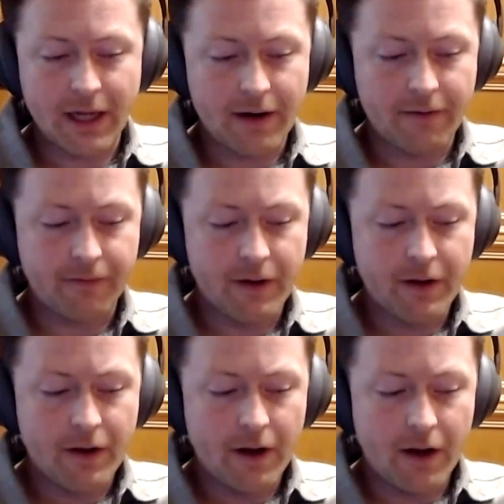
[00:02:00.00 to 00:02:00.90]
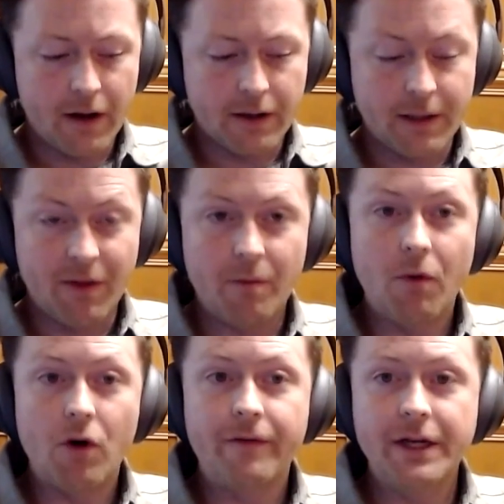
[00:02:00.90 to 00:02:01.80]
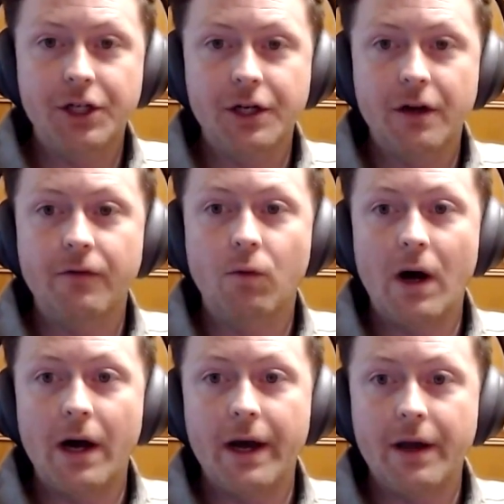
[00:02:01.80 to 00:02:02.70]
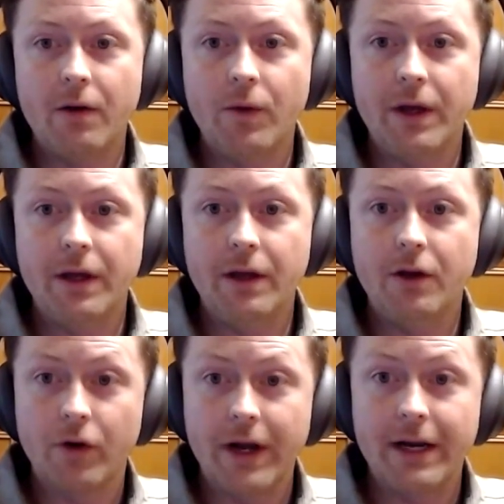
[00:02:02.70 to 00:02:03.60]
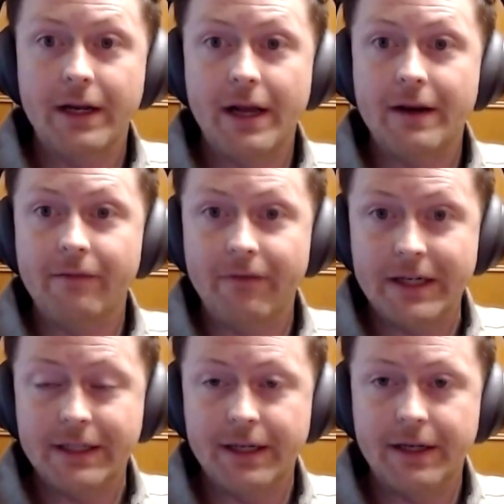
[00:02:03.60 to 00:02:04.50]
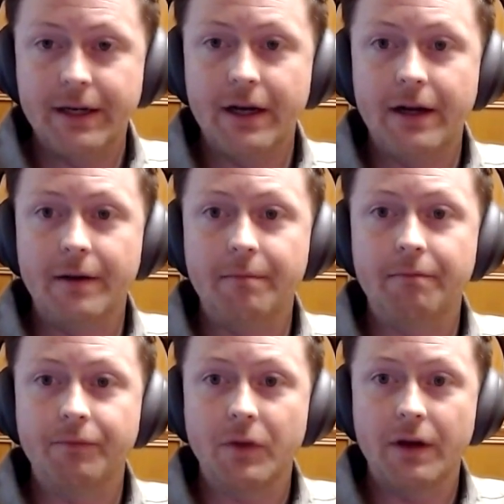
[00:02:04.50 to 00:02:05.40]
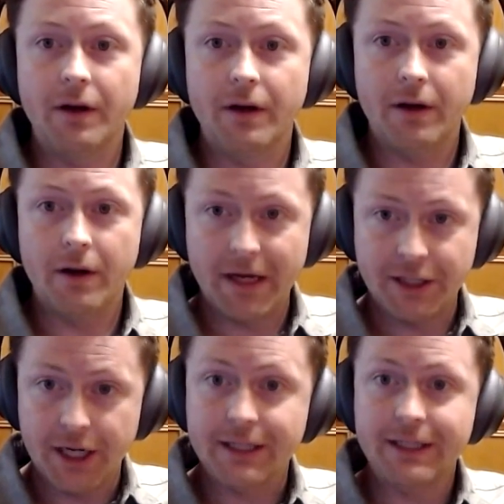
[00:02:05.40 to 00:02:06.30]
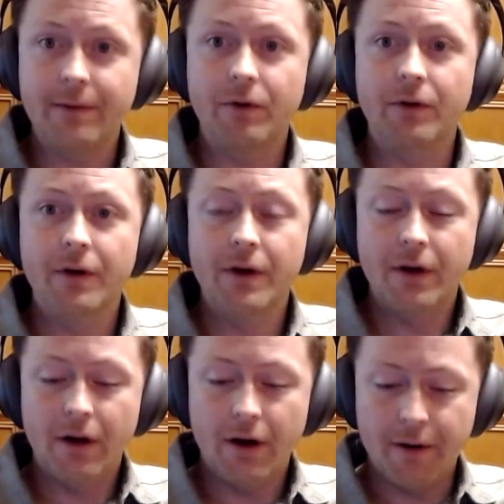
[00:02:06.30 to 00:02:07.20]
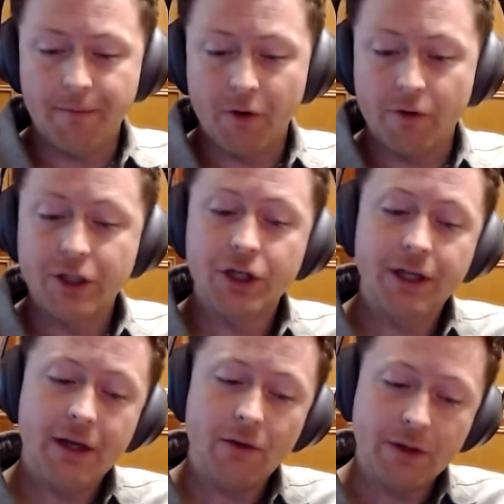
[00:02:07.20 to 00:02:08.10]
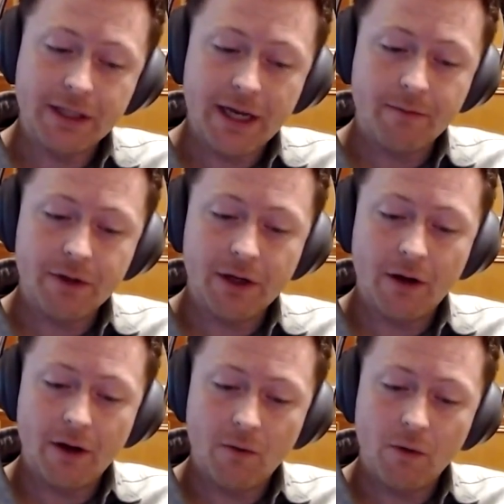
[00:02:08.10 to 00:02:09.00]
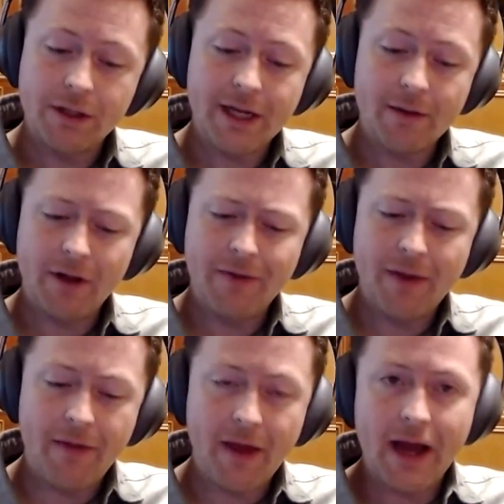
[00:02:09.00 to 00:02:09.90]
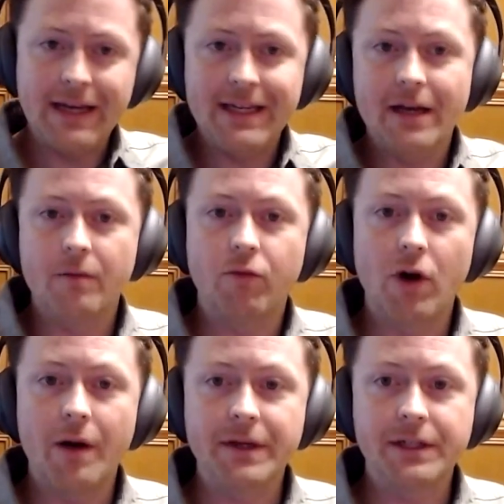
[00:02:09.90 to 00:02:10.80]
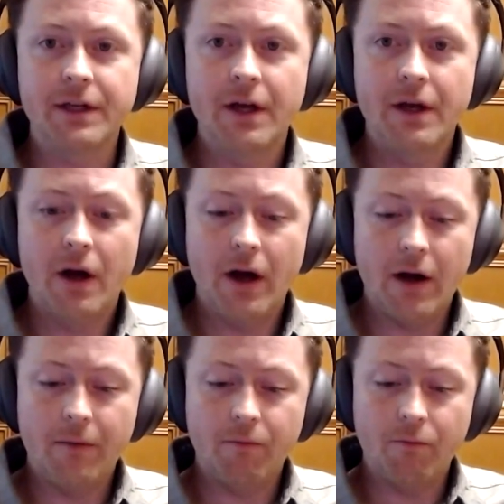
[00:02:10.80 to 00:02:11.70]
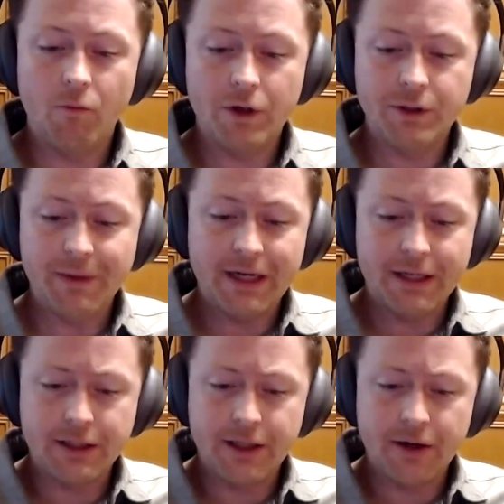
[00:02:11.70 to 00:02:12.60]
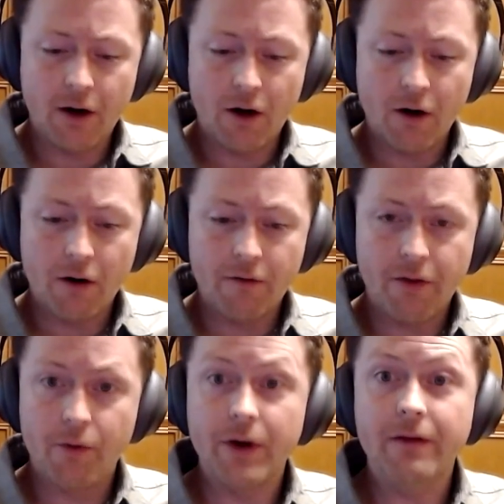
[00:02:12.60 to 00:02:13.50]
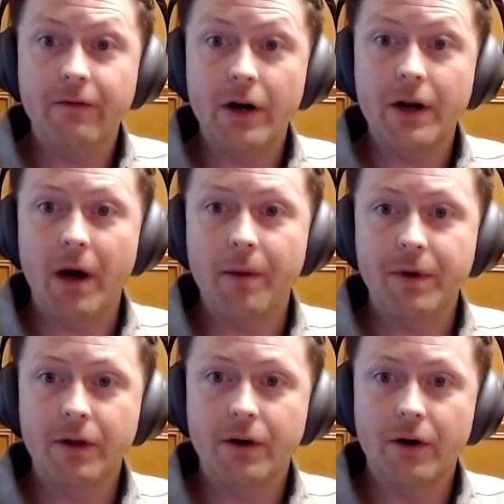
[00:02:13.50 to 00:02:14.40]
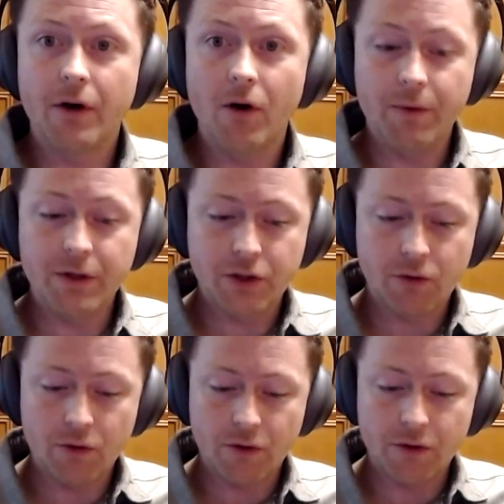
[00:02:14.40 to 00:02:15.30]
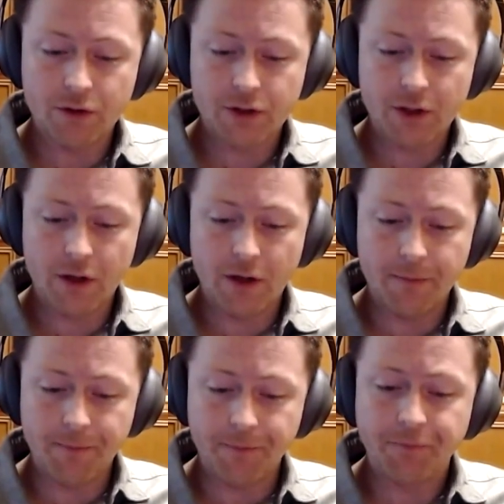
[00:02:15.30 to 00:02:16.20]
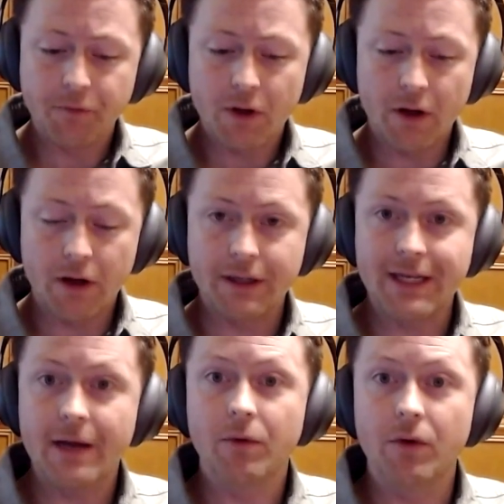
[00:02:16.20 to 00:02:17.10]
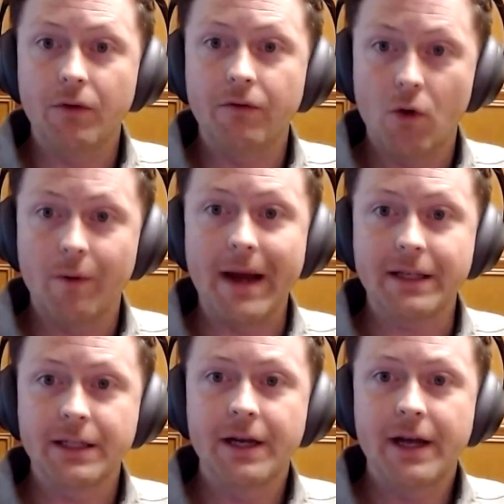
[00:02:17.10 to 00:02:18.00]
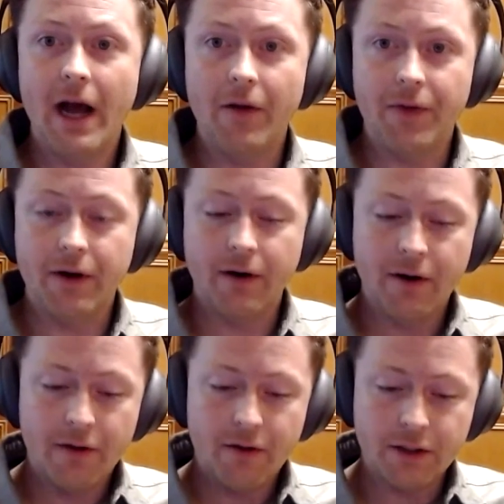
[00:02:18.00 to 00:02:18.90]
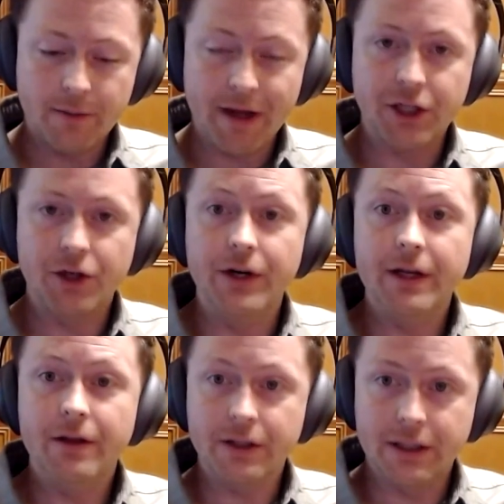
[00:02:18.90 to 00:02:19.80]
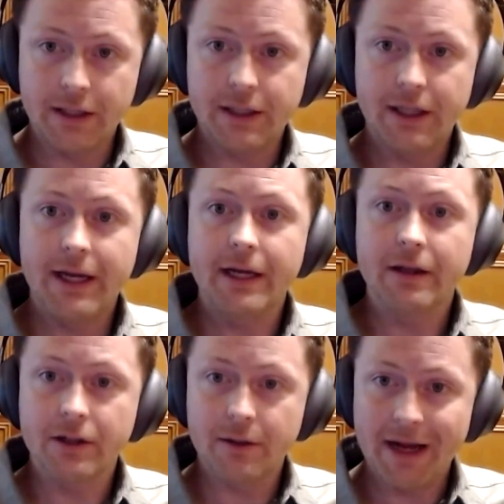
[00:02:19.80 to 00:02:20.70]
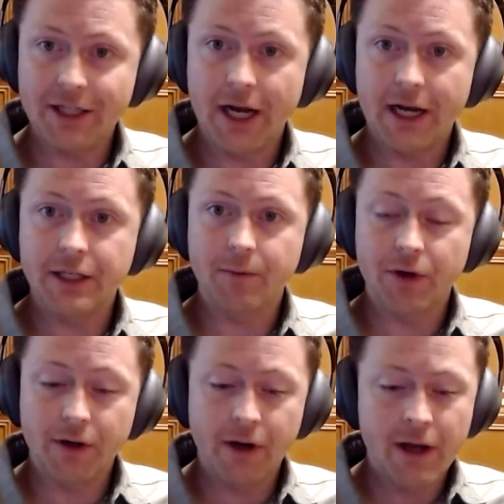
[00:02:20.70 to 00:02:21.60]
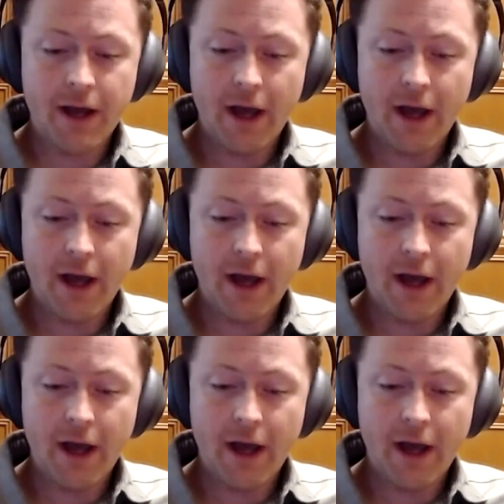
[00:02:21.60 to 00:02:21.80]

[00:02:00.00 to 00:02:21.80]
is kind of some of the motivation of why we created and invented Apache XTable. Originally, it was named OneTable, and the idea and premise was because there are three very popular open source table formats out there. There's Apache Hudi, there's Delta Lake, and there's Apache Iceberg.